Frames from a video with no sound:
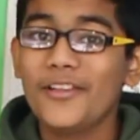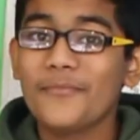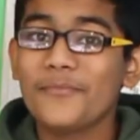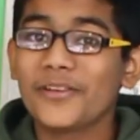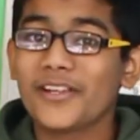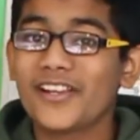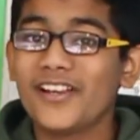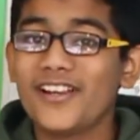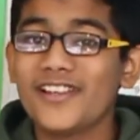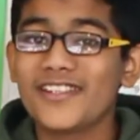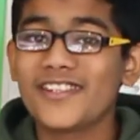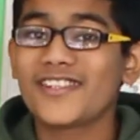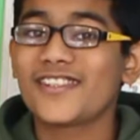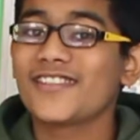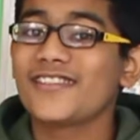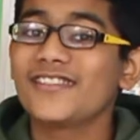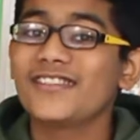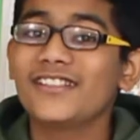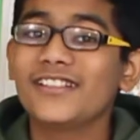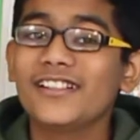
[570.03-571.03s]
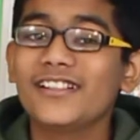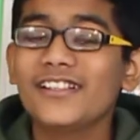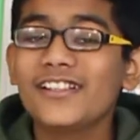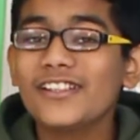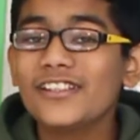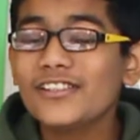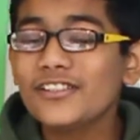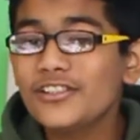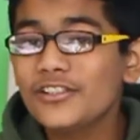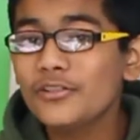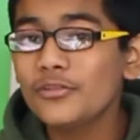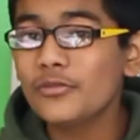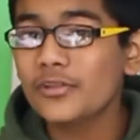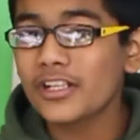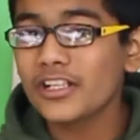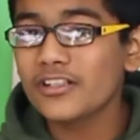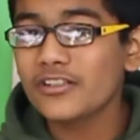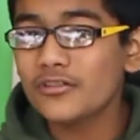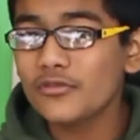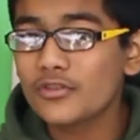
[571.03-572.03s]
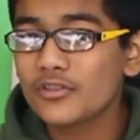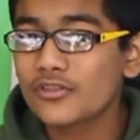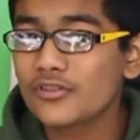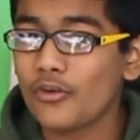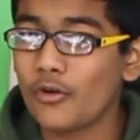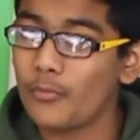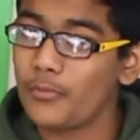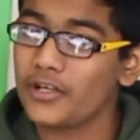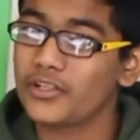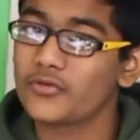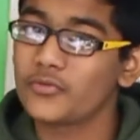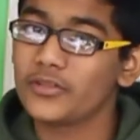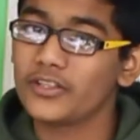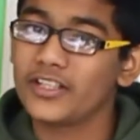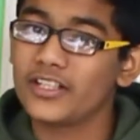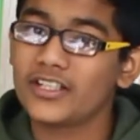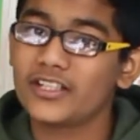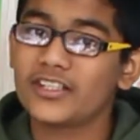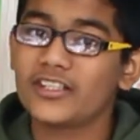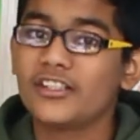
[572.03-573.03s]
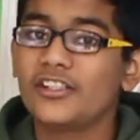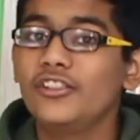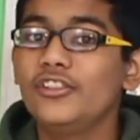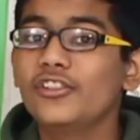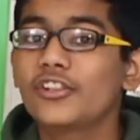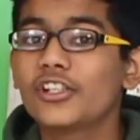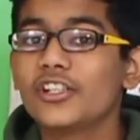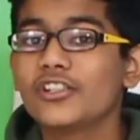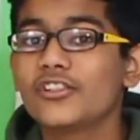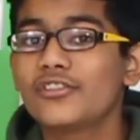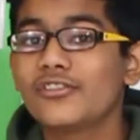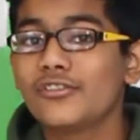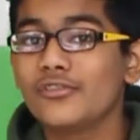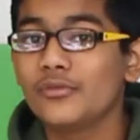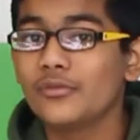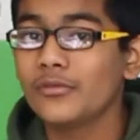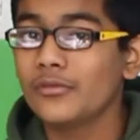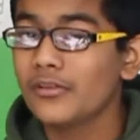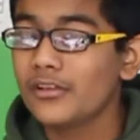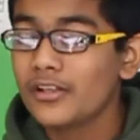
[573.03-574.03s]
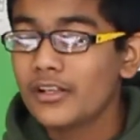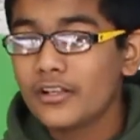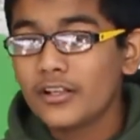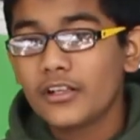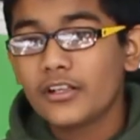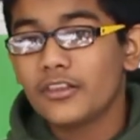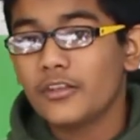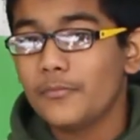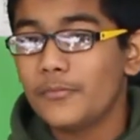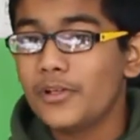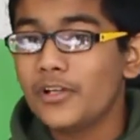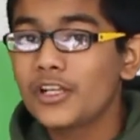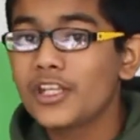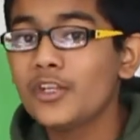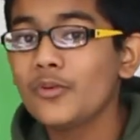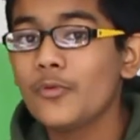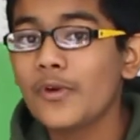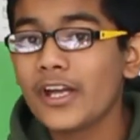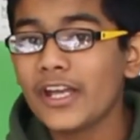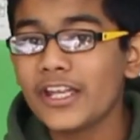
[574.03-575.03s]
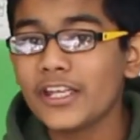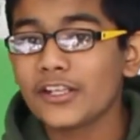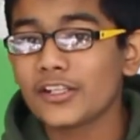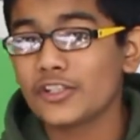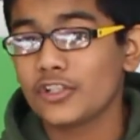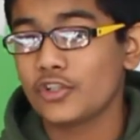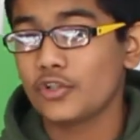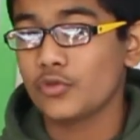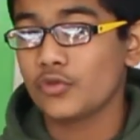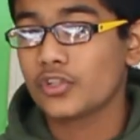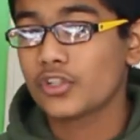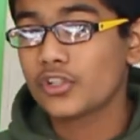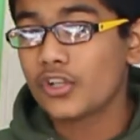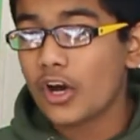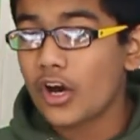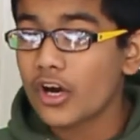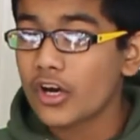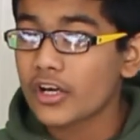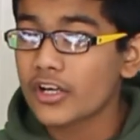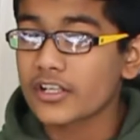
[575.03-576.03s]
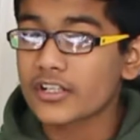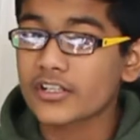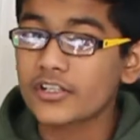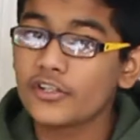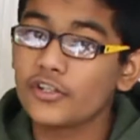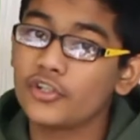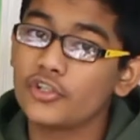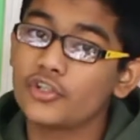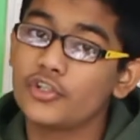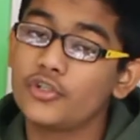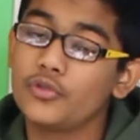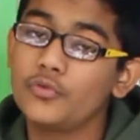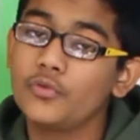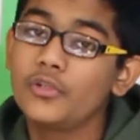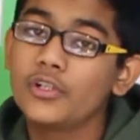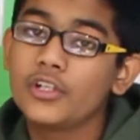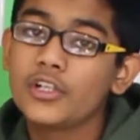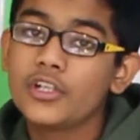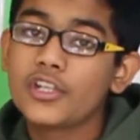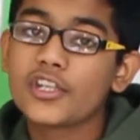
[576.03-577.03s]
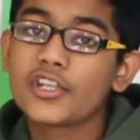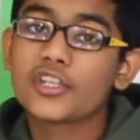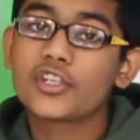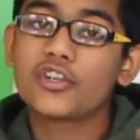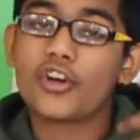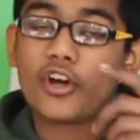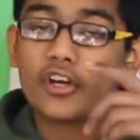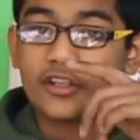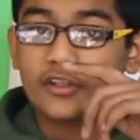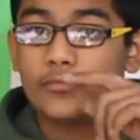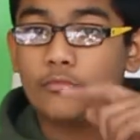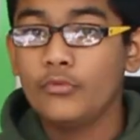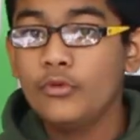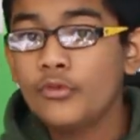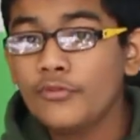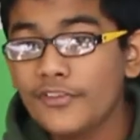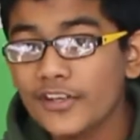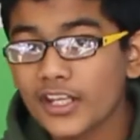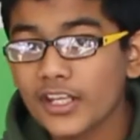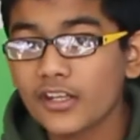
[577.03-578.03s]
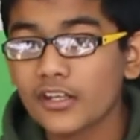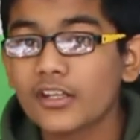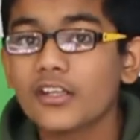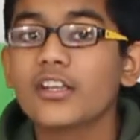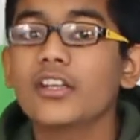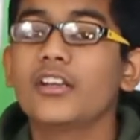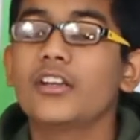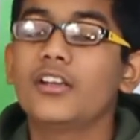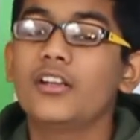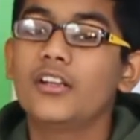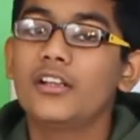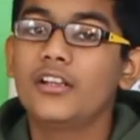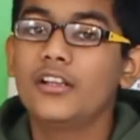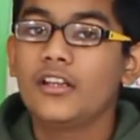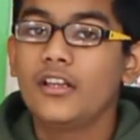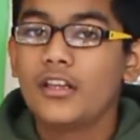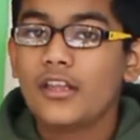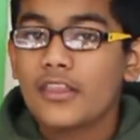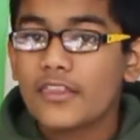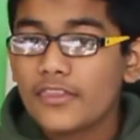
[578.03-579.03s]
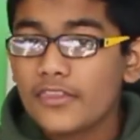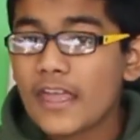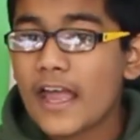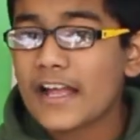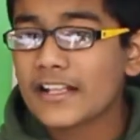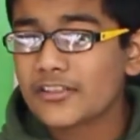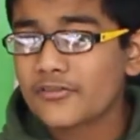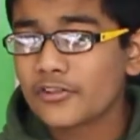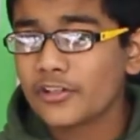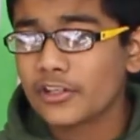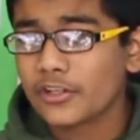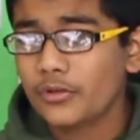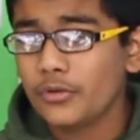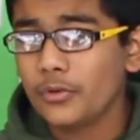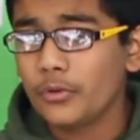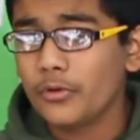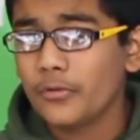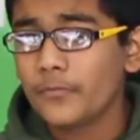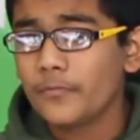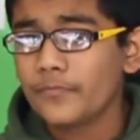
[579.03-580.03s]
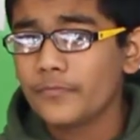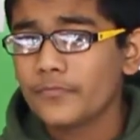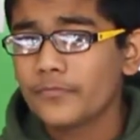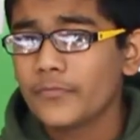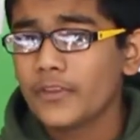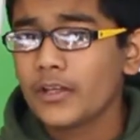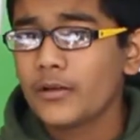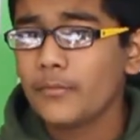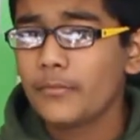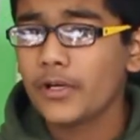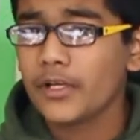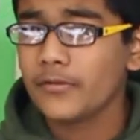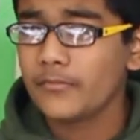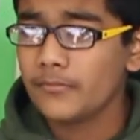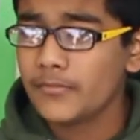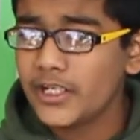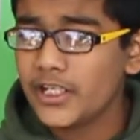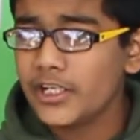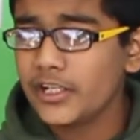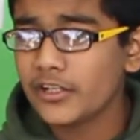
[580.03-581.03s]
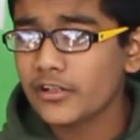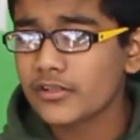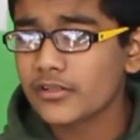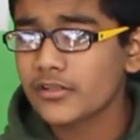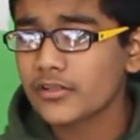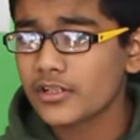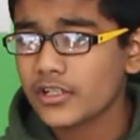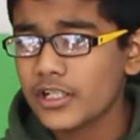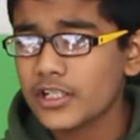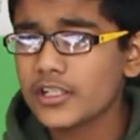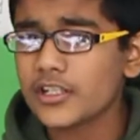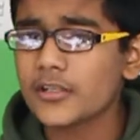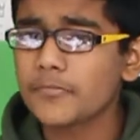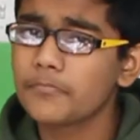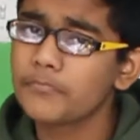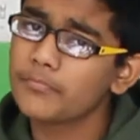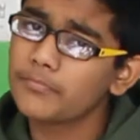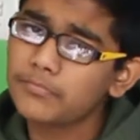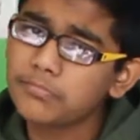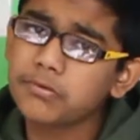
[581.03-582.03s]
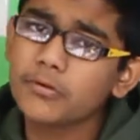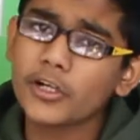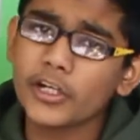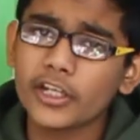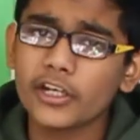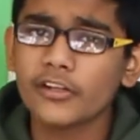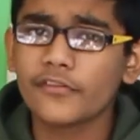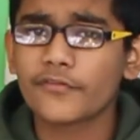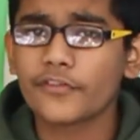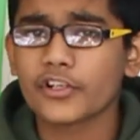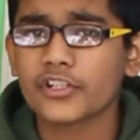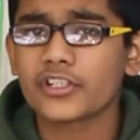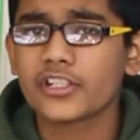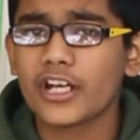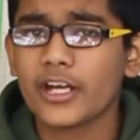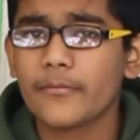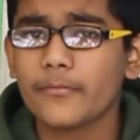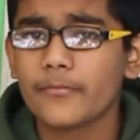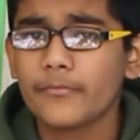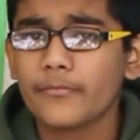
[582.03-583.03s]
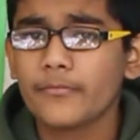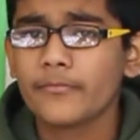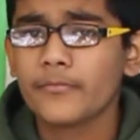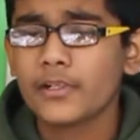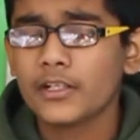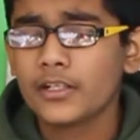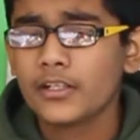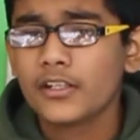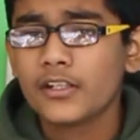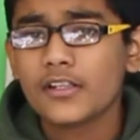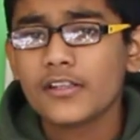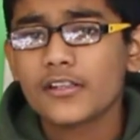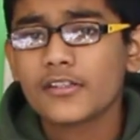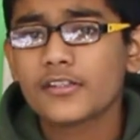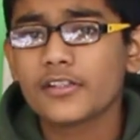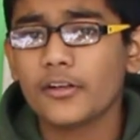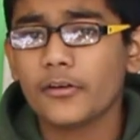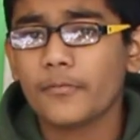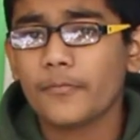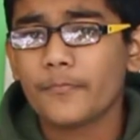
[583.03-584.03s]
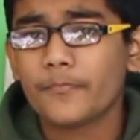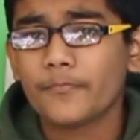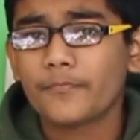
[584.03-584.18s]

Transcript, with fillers: because you can do so much with this. You can shoot the Milky Way, you can shoot stars, you can shoot stars moving. That's really cool. But meteors is a pretty good first step. So,